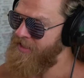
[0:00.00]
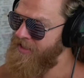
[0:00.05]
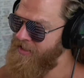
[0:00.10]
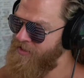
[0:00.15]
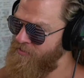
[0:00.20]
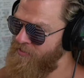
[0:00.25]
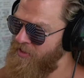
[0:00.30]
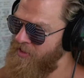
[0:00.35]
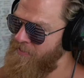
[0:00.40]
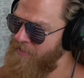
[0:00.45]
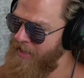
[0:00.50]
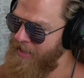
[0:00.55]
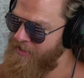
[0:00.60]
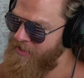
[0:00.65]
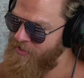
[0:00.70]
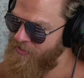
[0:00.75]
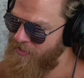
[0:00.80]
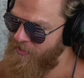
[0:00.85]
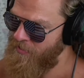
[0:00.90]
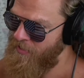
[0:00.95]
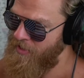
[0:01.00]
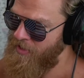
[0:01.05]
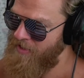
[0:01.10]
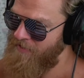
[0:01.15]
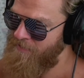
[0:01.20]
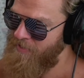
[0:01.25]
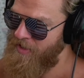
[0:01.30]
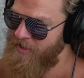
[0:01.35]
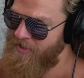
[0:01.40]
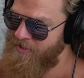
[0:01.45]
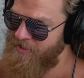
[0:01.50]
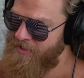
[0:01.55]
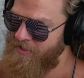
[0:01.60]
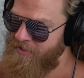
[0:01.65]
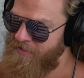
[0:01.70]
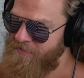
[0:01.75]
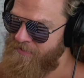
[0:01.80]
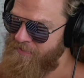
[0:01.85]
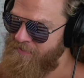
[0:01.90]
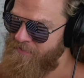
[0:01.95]
it is really bad to drink water out of
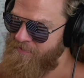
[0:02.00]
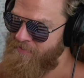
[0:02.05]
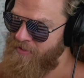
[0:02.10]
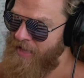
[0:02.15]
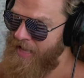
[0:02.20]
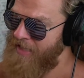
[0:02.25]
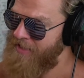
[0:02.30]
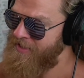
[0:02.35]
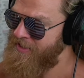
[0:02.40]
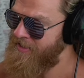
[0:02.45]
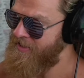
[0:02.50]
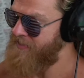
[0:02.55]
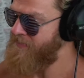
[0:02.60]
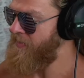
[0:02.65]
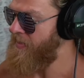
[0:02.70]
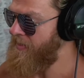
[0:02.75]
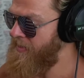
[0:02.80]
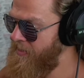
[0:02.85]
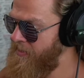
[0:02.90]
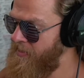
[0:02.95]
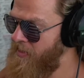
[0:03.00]
plastic. Plastic's fucking